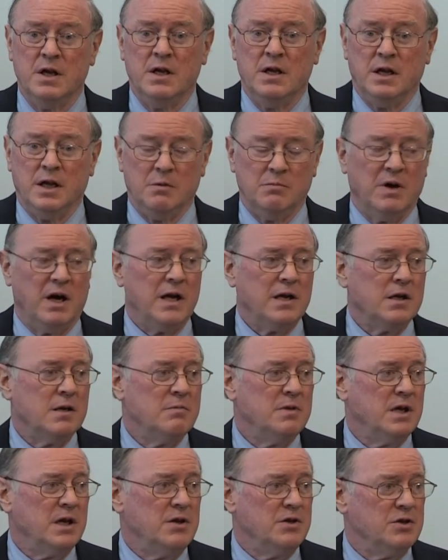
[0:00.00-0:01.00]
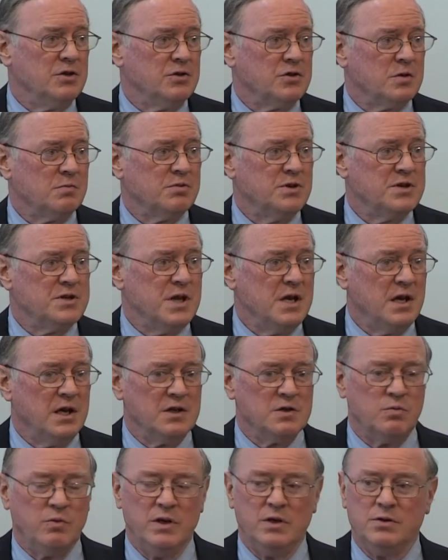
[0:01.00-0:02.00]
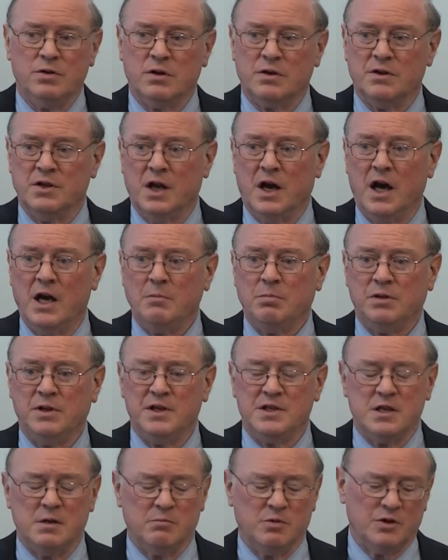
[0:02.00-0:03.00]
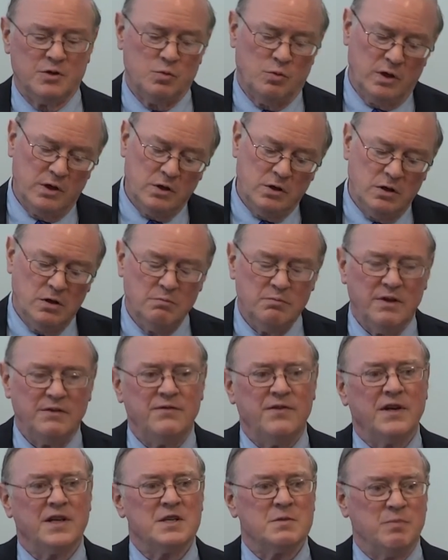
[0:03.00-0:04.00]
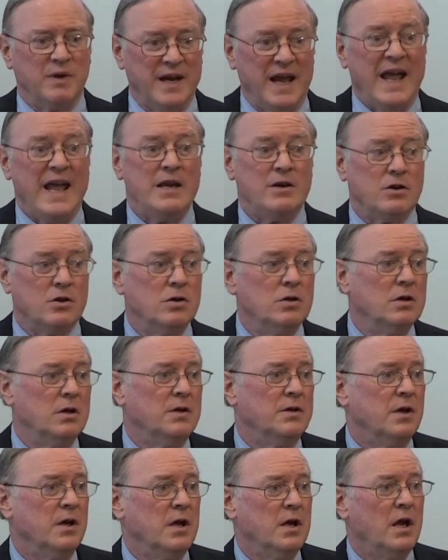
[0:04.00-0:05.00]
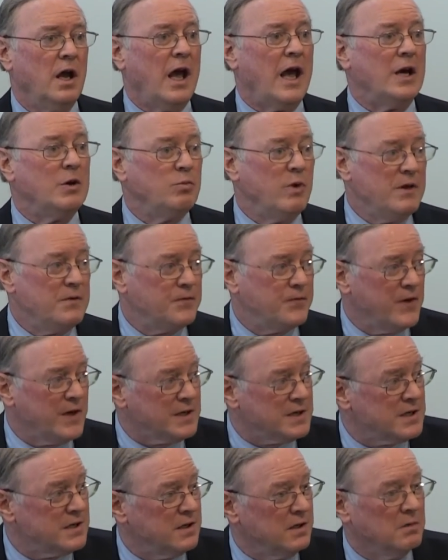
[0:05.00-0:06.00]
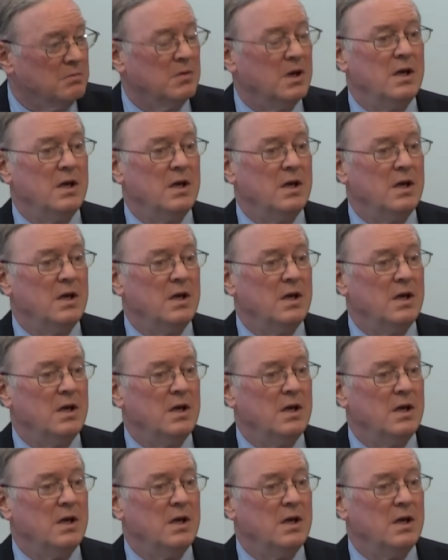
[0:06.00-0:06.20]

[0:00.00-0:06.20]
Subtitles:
In my committee, Judicial Proceedings, we took 9 policing bills. One couldn't be fixed, but 8 could, and we fixed them.